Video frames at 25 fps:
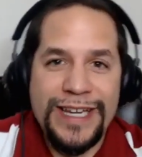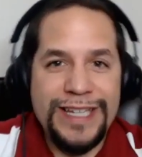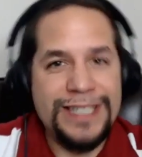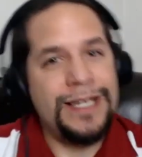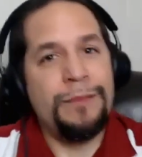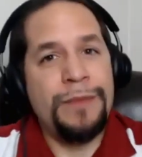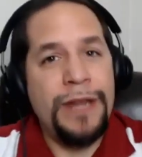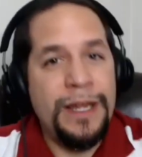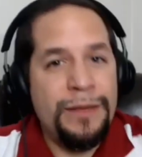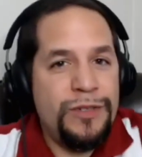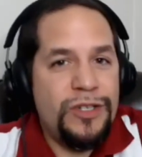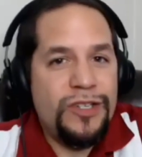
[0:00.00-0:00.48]

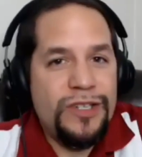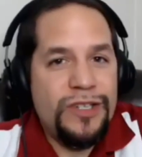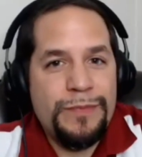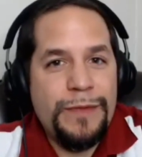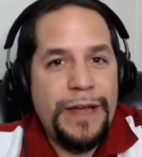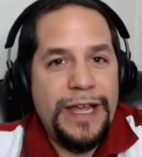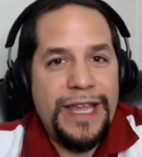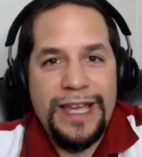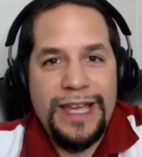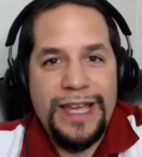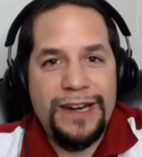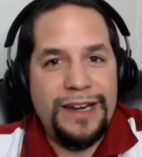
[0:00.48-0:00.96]
Sometimes you just
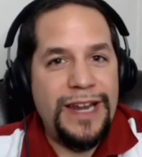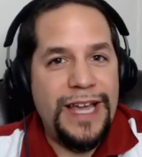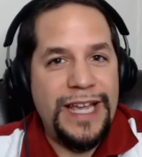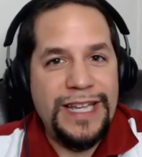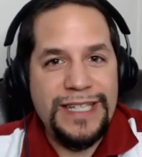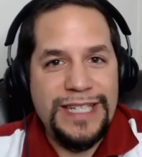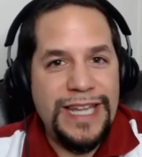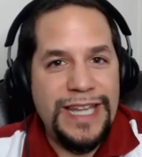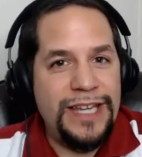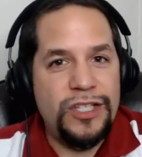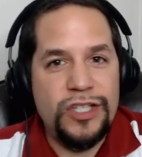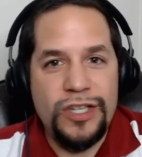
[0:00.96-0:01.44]
might get a
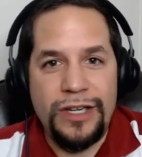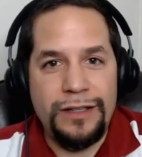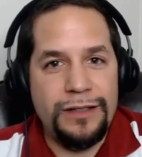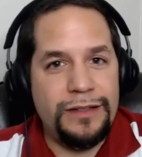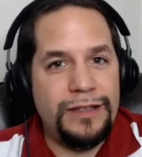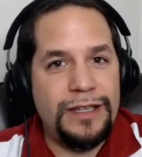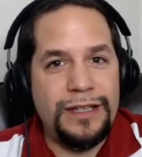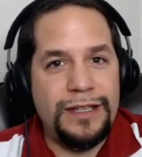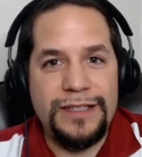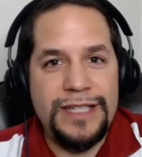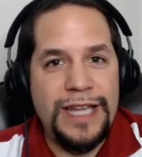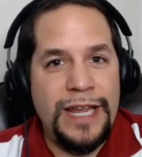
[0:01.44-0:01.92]
nice agent
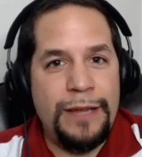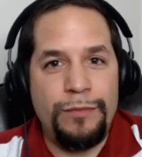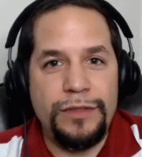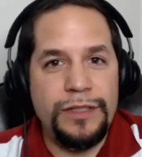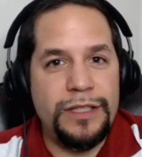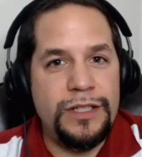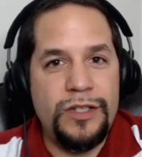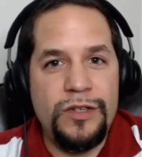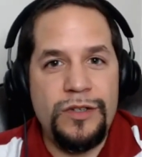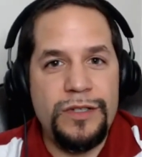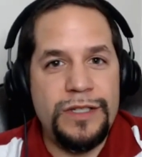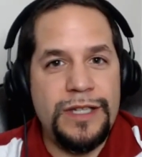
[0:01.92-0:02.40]
that's able
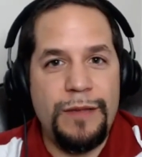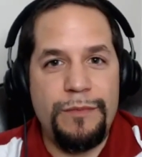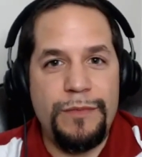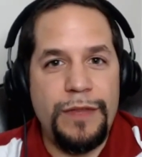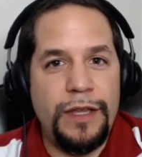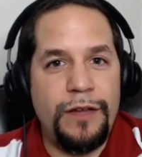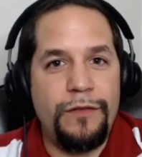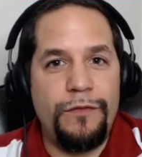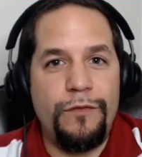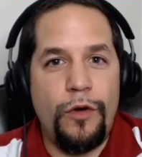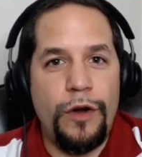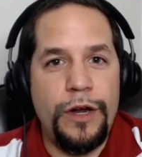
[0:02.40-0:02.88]
to do
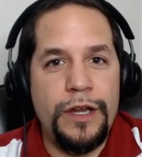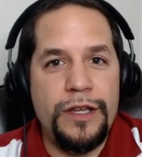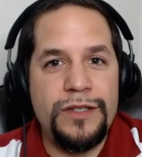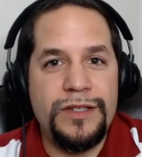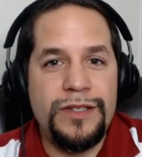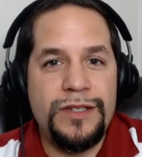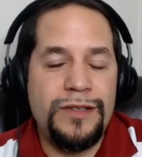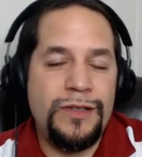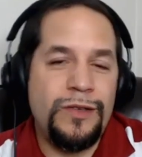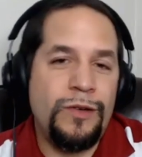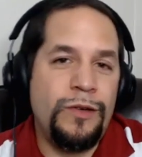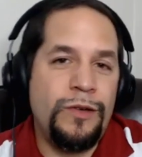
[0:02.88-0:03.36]
something for you.
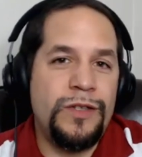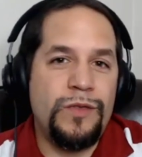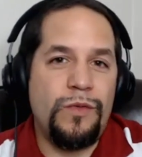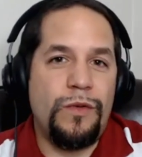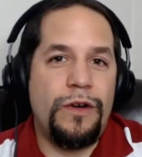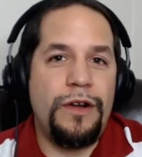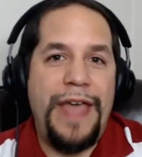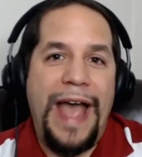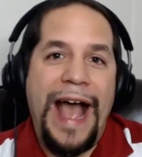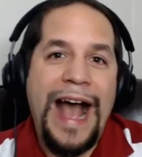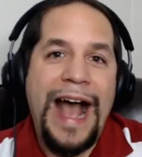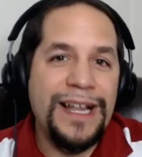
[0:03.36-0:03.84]
So it's always
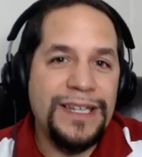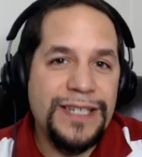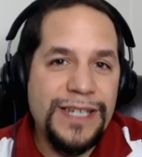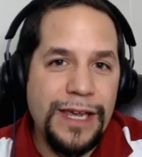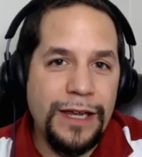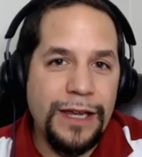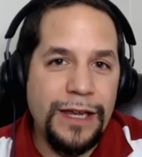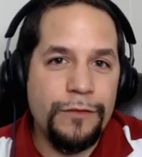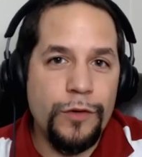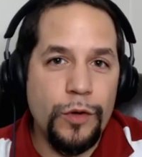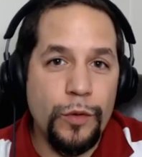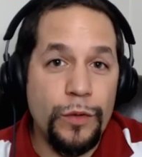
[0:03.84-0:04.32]
worth
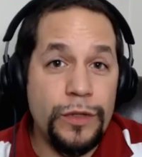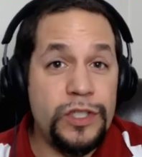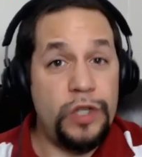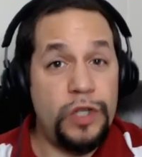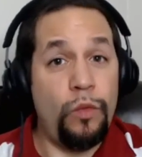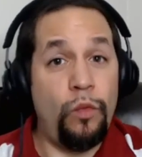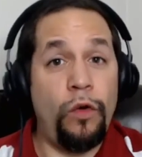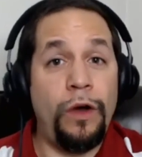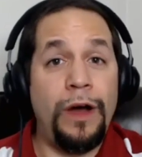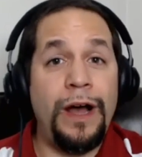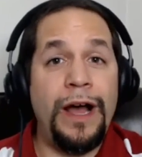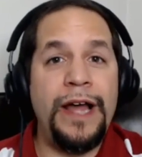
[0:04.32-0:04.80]
asking for what
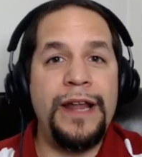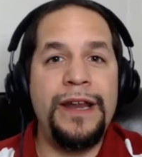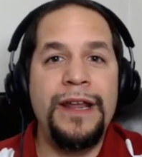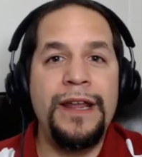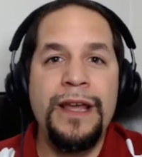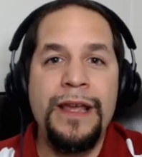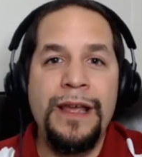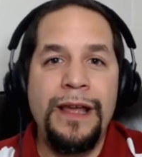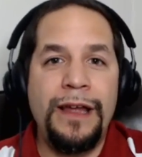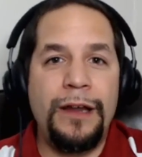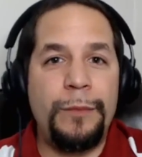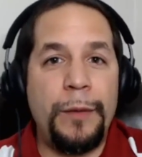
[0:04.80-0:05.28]
you want.
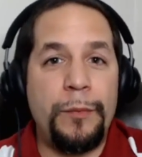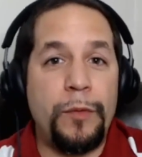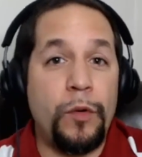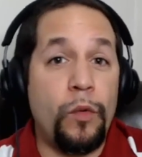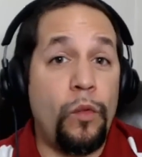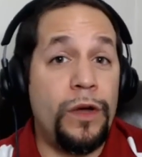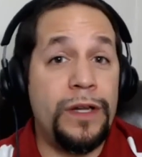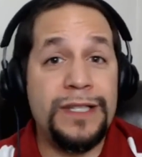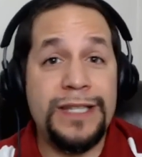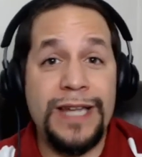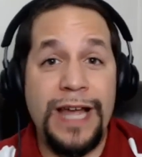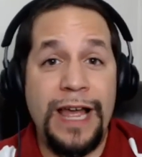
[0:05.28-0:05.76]
I remember
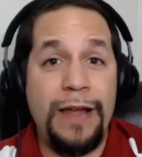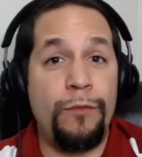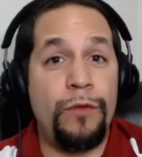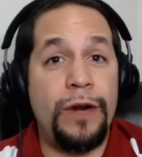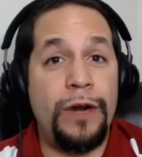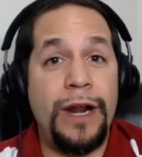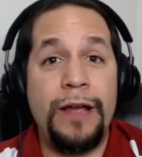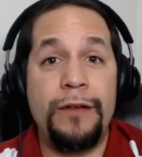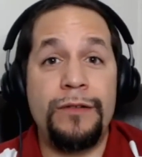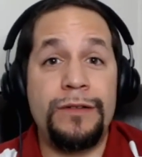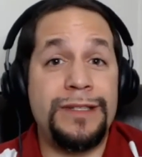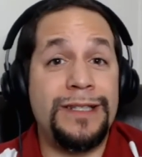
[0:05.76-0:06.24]
one time
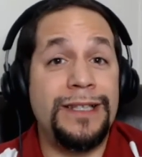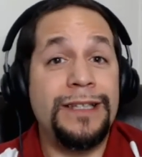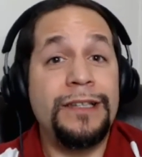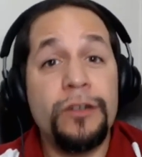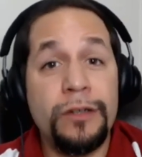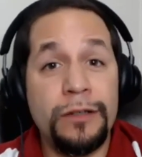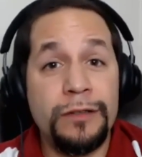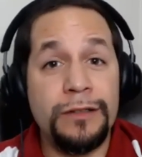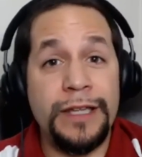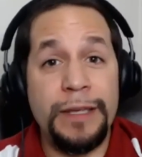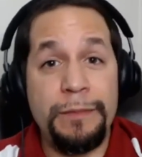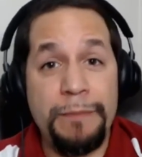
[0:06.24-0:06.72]
when I was
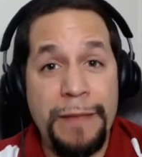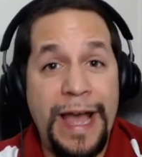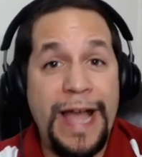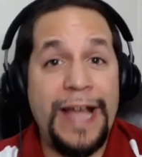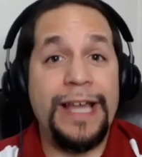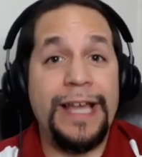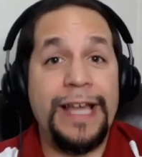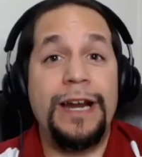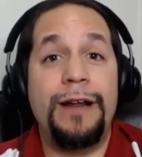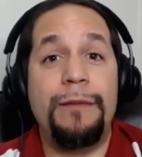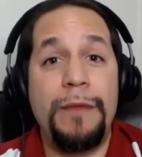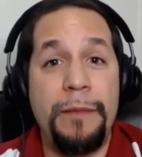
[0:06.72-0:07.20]
literally
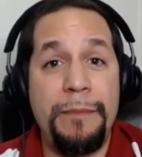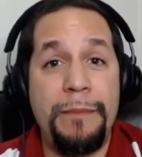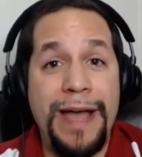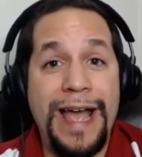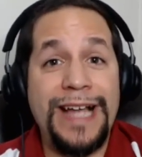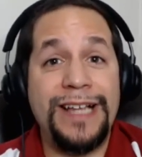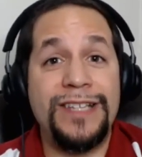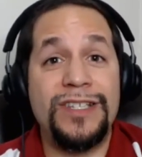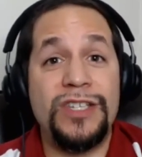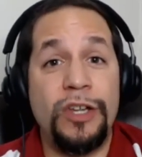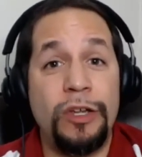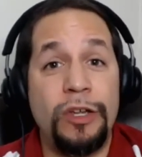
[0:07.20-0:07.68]
packing up my
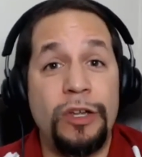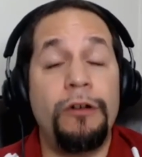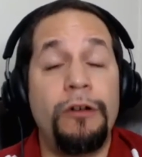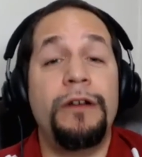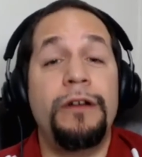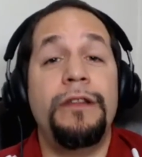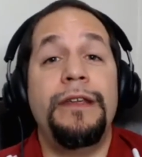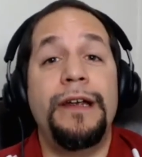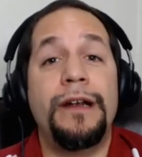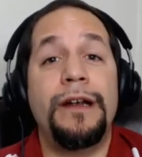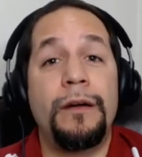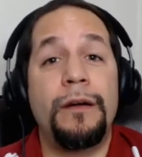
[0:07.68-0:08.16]
bags to go
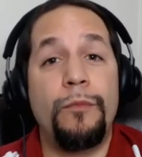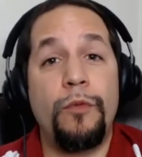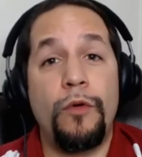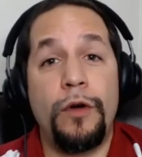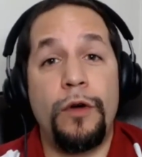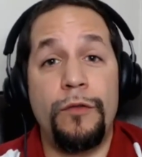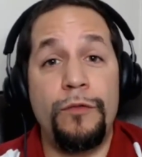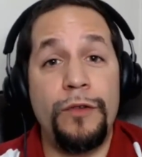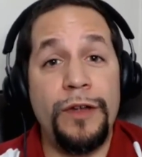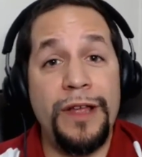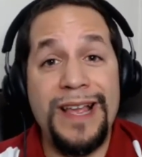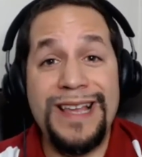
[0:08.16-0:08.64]
to the
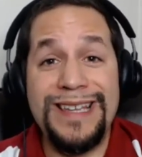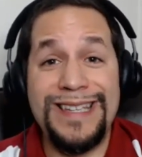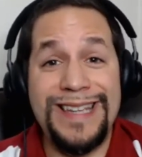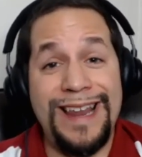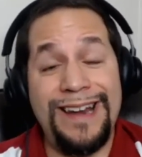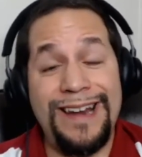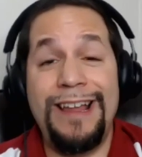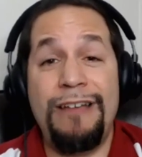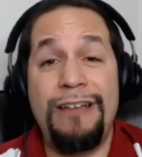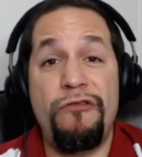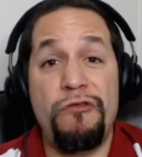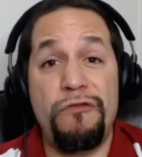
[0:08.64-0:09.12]
airport and realized I
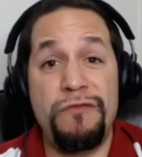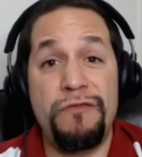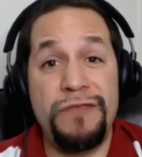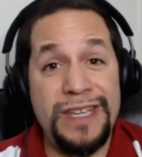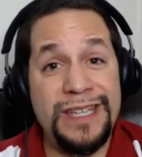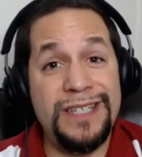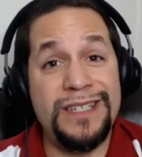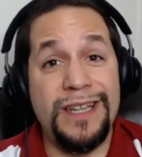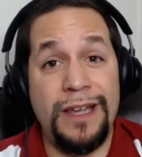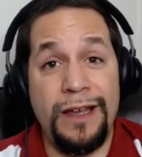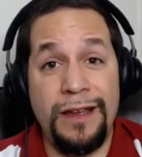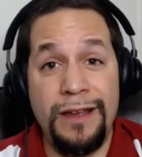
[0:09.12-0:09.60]
didn't have a
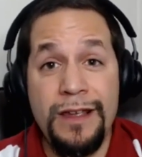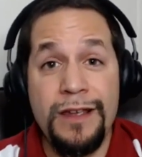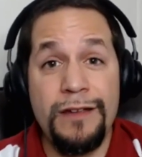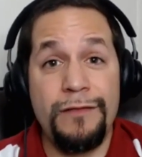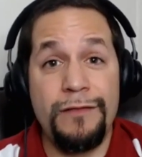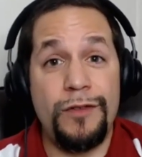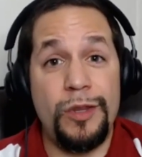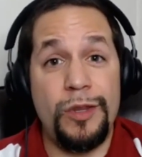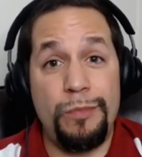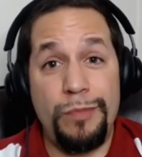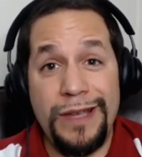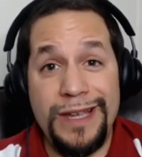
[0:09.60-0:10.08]
visa
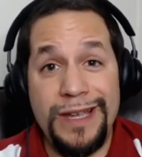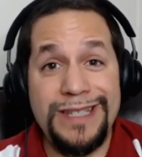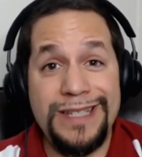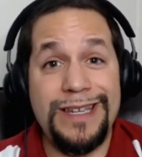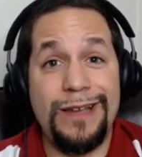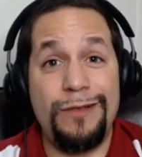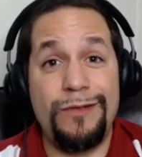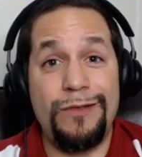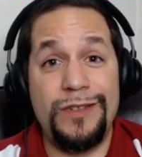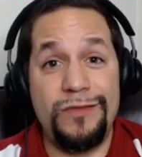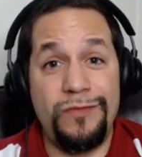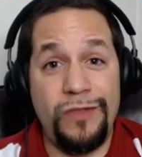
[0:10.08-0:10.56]
for the place
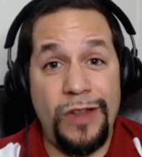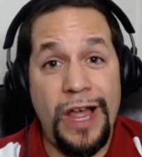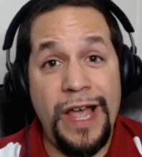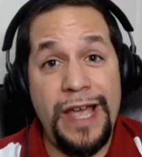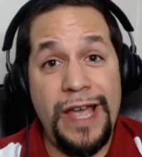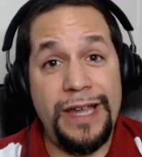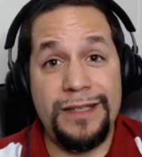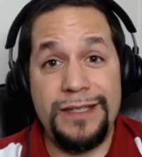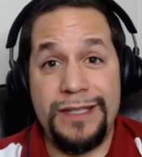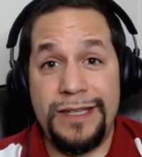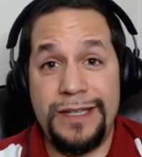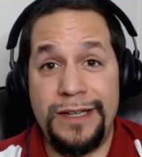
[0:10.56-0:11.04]
I was
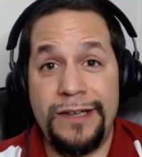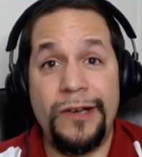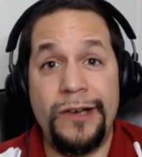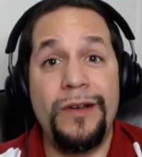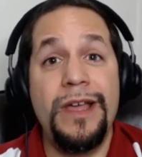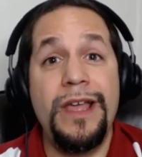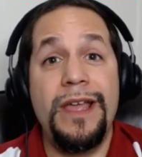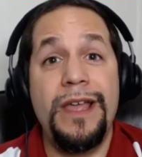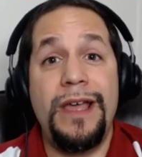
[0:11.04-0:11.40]
flying to.